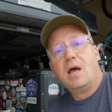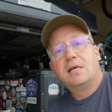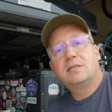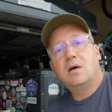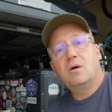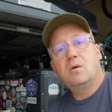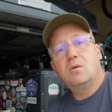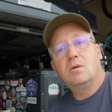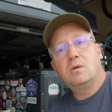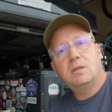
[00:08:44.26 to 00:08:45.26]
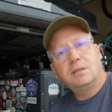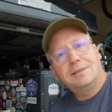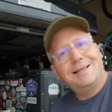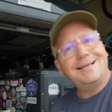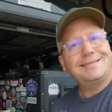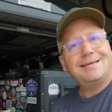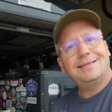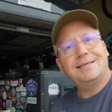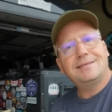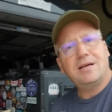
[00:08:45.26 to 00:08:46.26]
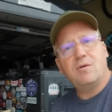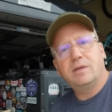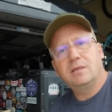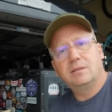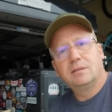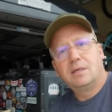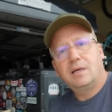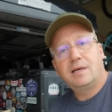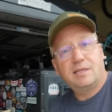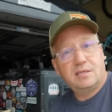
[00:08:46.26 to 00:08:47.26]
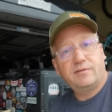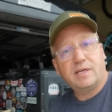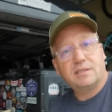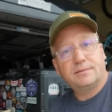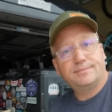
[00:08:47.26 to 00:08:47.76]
So let's get this going and get this fixed.